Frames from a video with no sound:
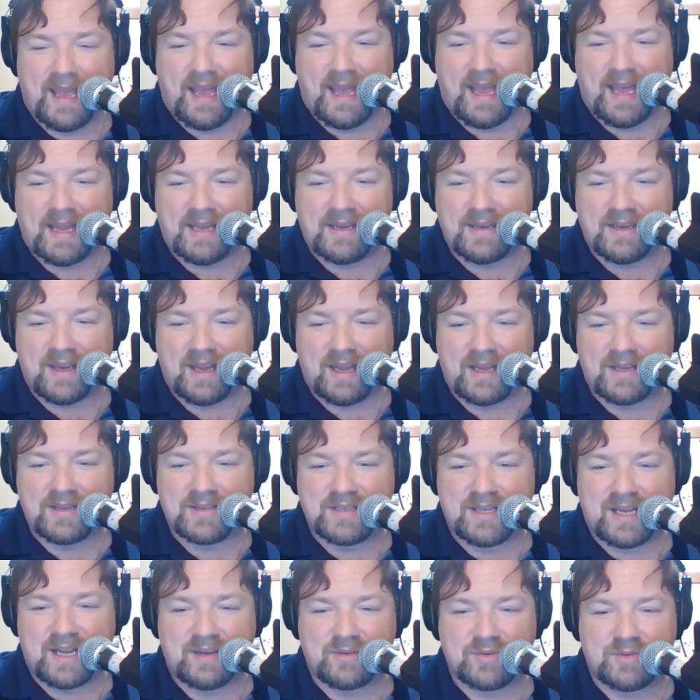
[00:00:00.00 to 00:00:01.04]
And
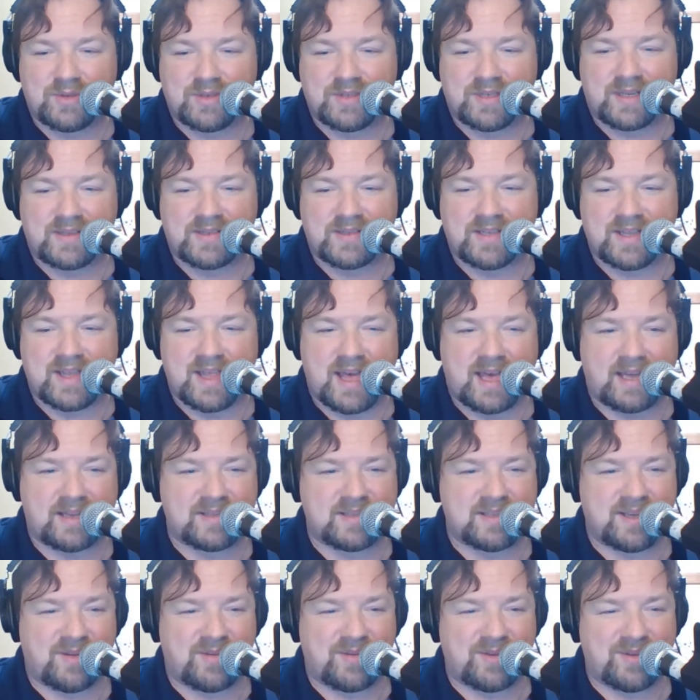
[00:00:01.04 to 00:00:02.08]
Sandra says, that
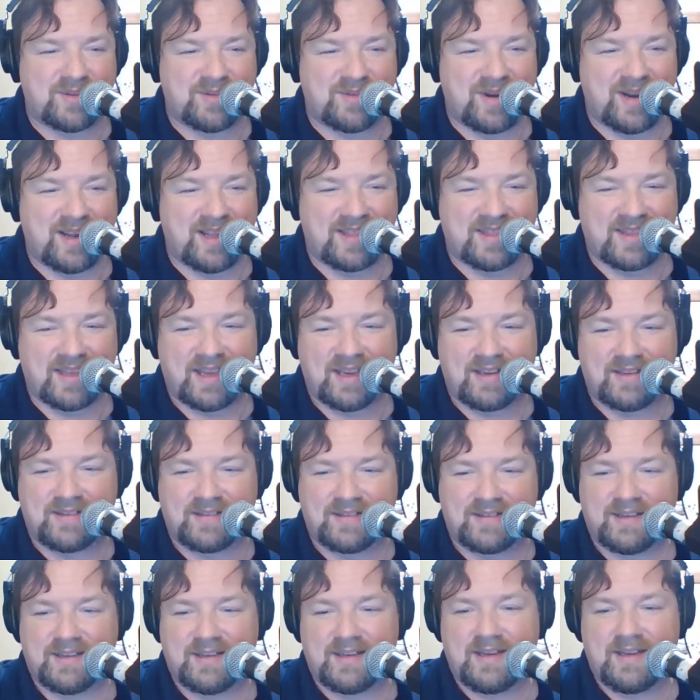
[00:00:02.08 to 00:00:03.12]
sounded great.
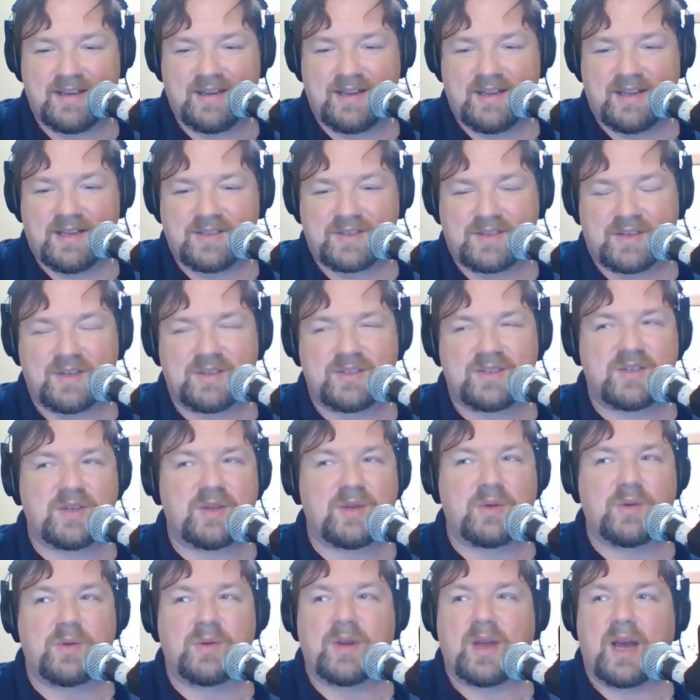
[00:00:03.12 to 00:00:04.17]
Thanks. It's a good
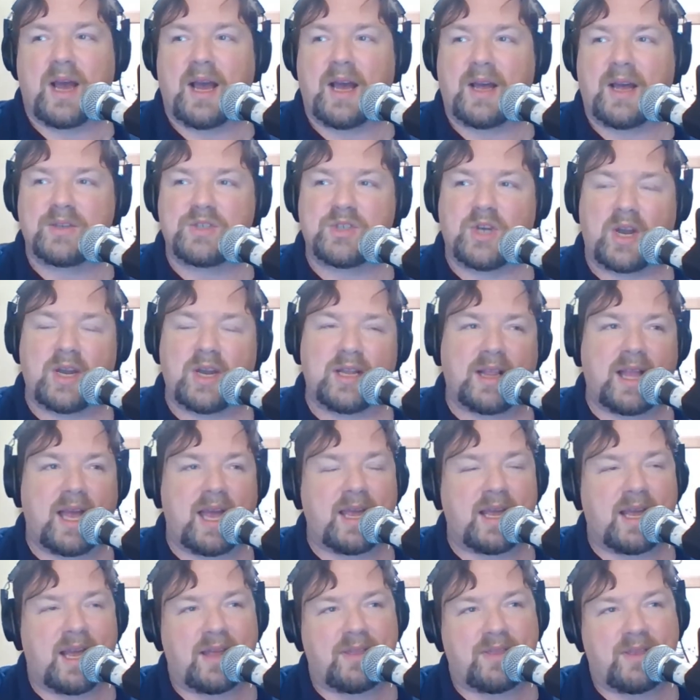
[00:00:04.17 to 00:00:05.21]
tune. Johnny
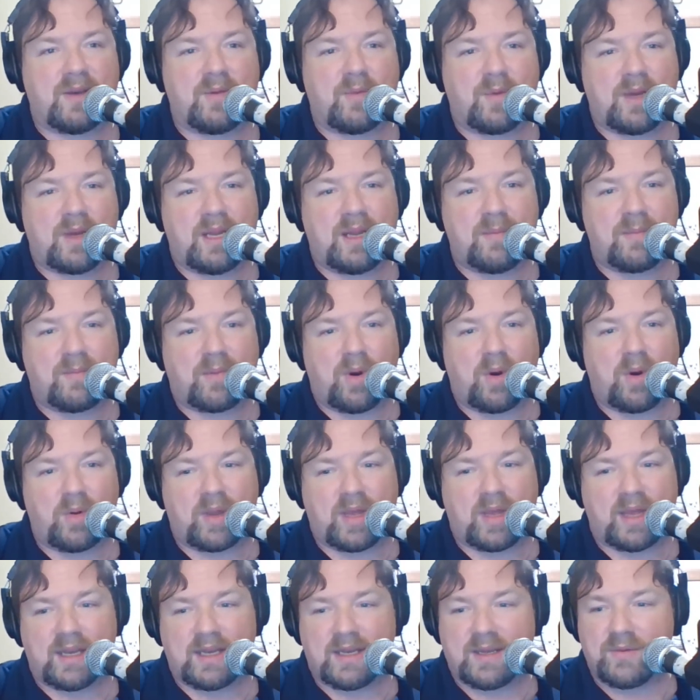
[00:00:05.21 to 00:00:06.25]
Lang, I think when he
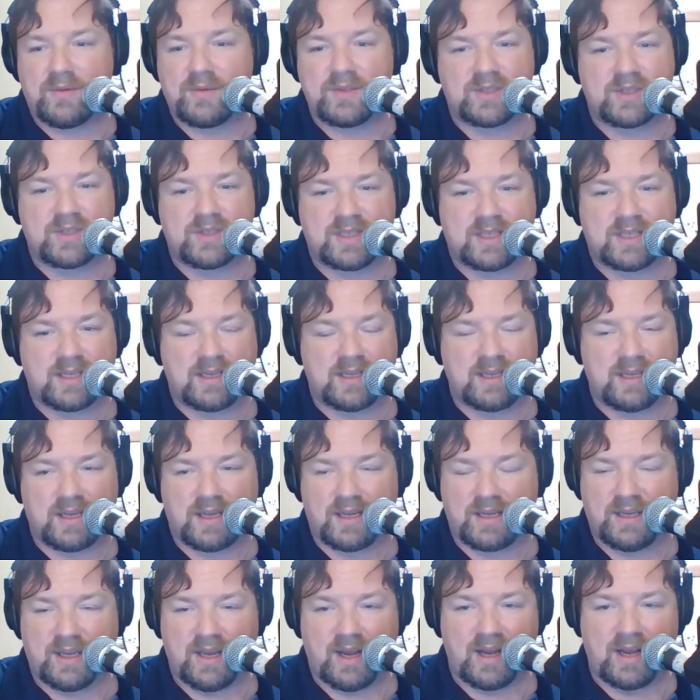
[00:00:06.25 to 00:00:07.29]
broke in, he was just
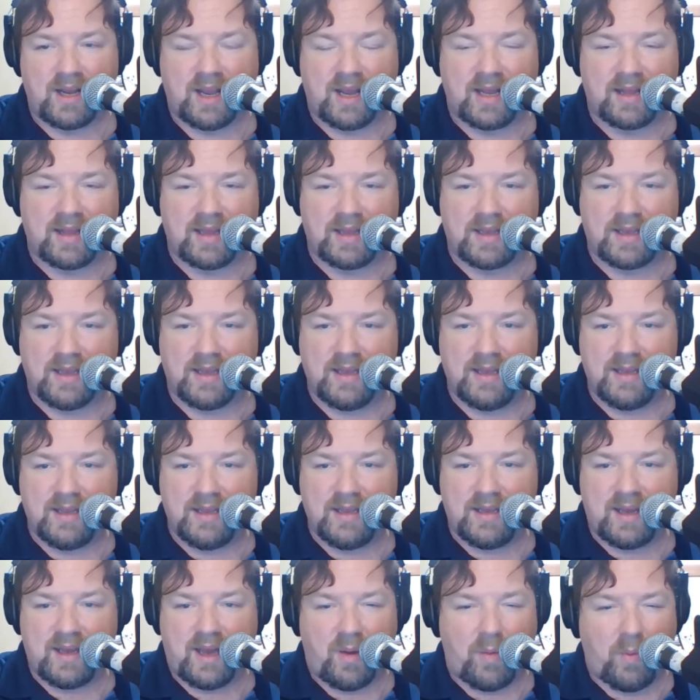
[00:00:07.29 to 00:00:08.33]
a young guy. Like,
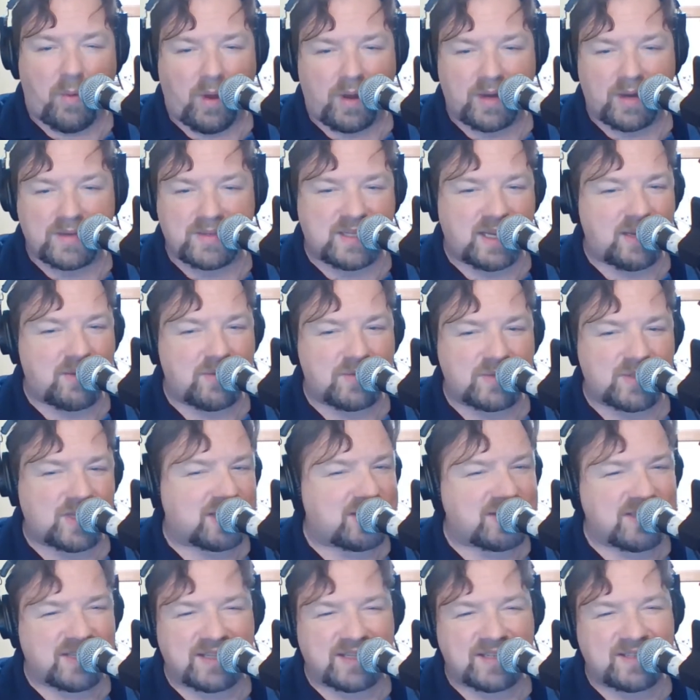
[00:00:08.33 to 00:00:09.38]
I want to say he was
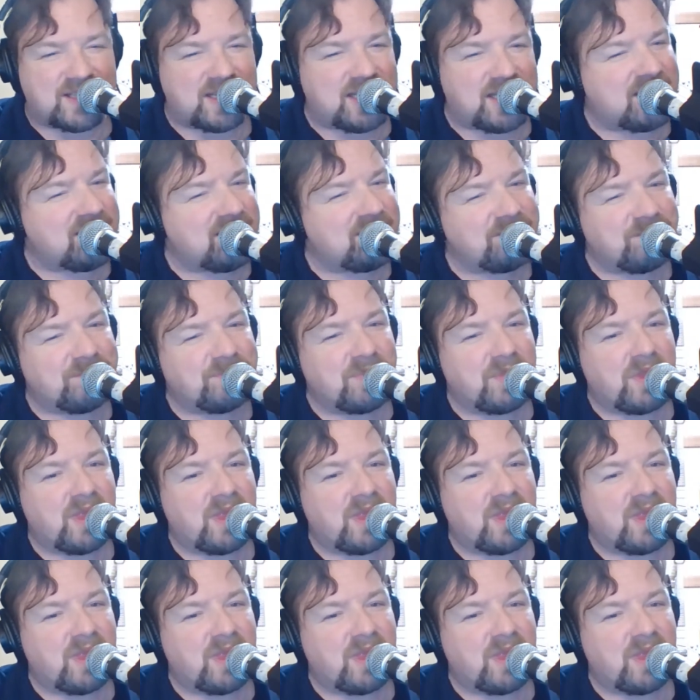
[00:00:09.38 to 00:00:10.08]
like 16.